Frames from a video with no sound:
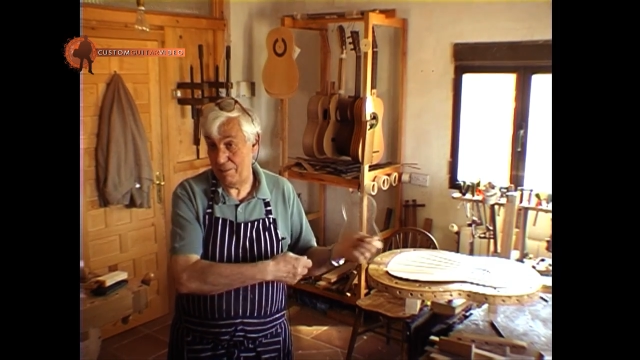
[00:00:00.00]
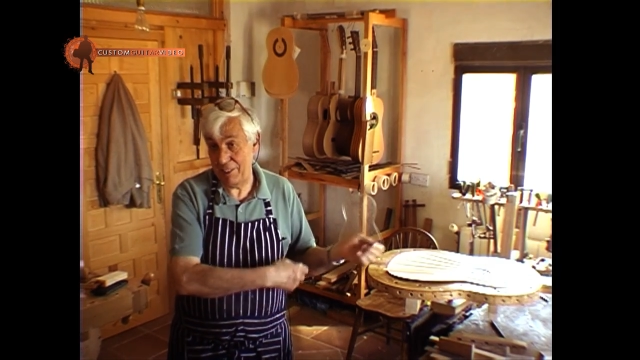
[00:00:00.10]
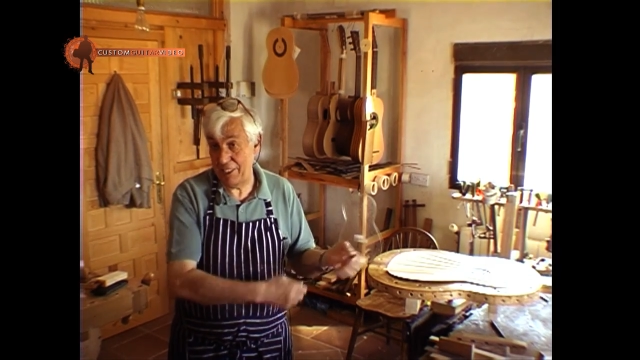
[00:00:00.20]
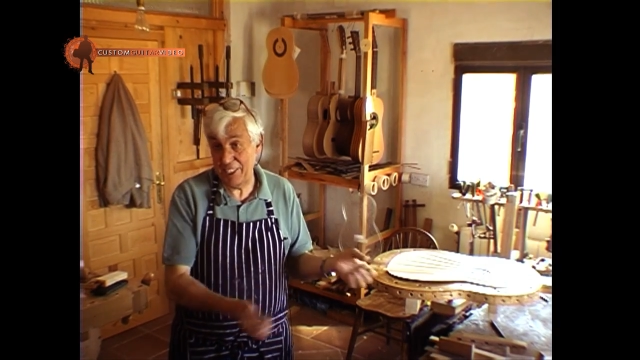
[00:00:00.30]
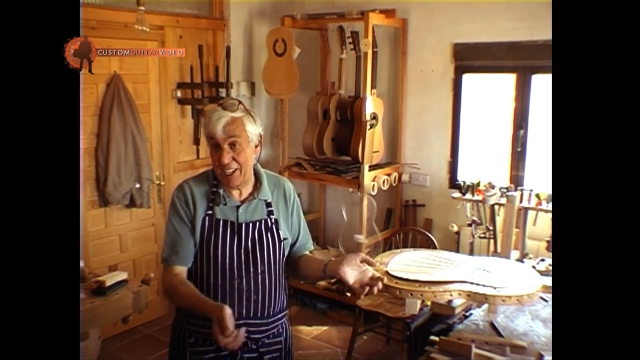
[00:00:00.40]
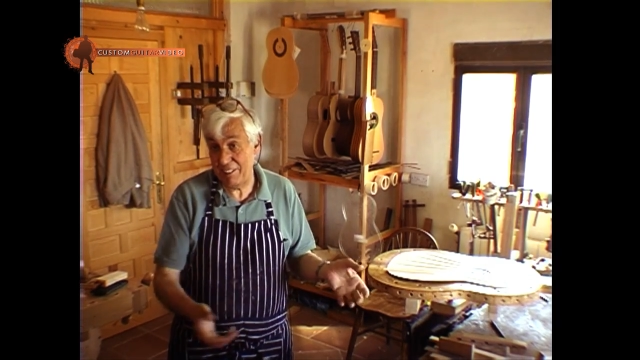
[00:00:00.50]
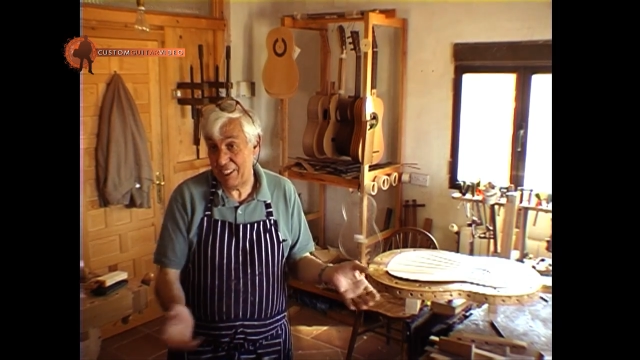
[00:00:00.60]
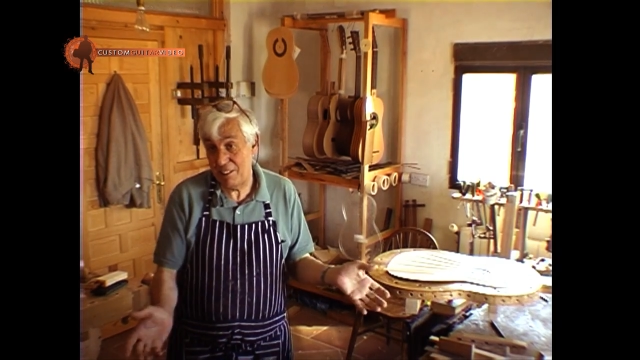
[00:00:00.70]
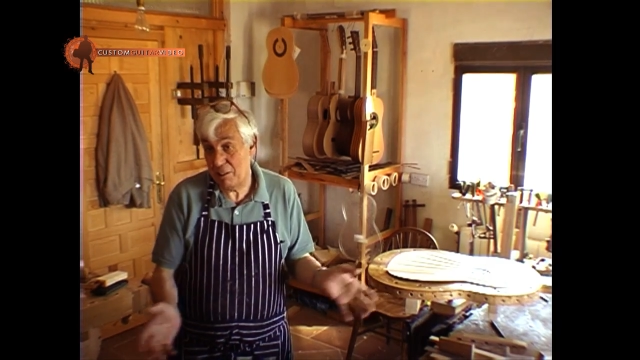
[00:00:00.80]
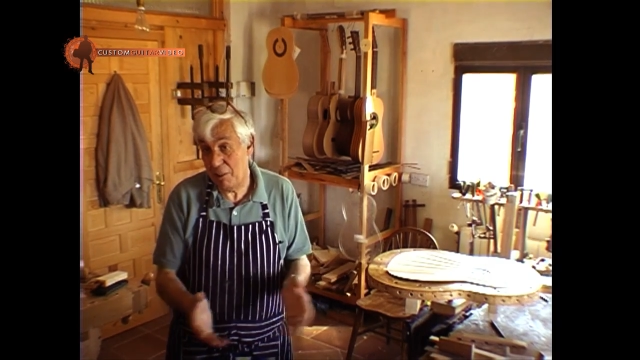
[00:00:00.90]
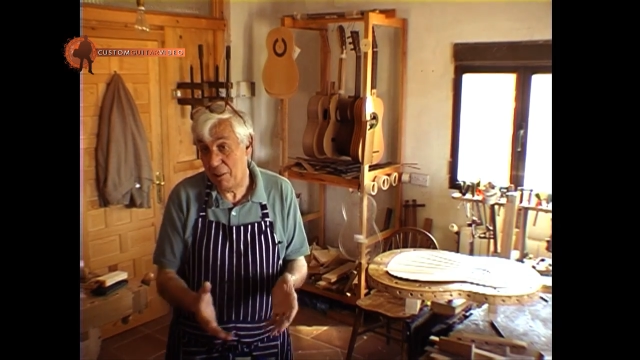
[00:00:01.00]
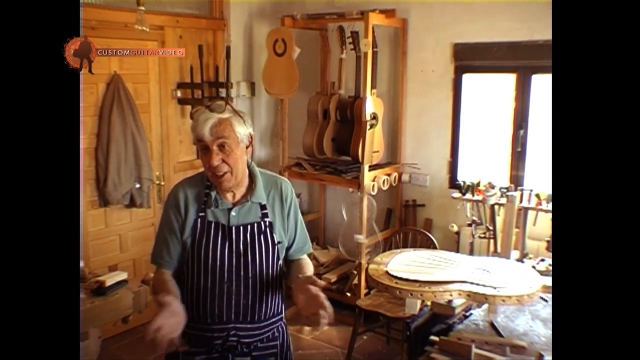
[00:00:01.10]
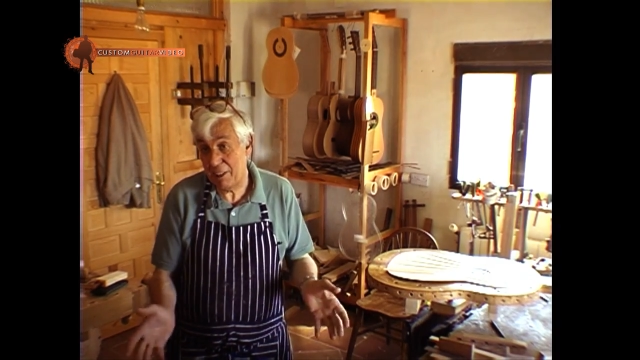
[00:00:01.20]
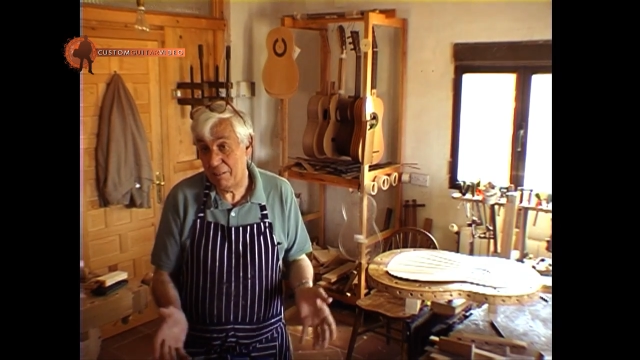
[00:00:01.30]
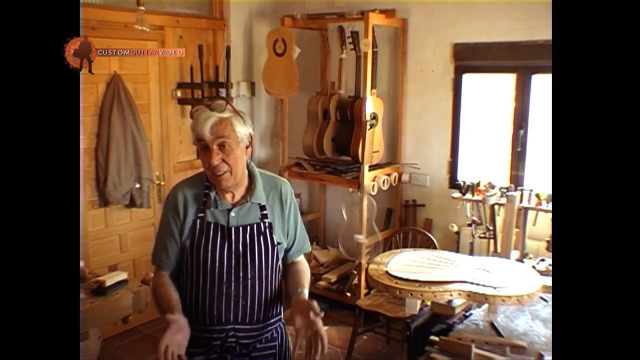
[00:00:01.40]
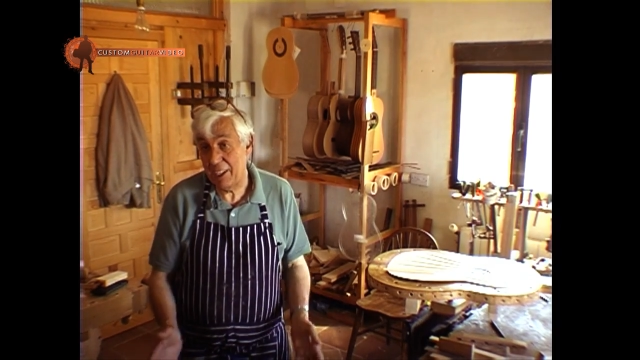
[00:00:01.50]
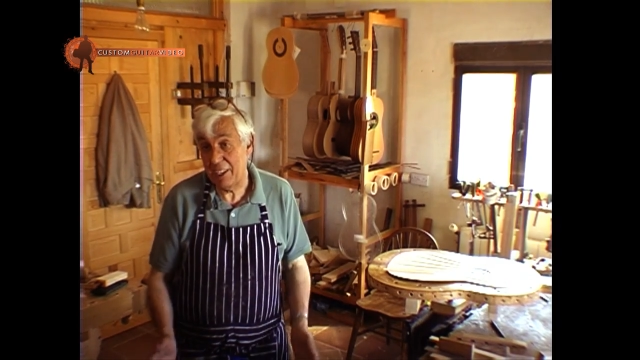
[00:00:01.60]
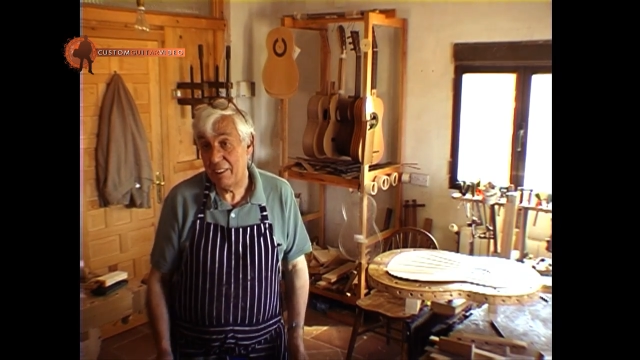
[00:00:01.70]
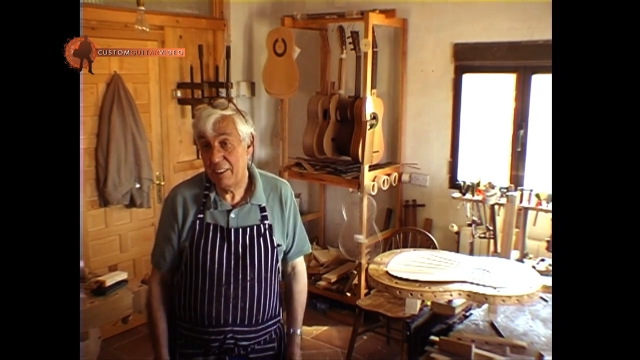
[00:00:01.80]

and that is no other way.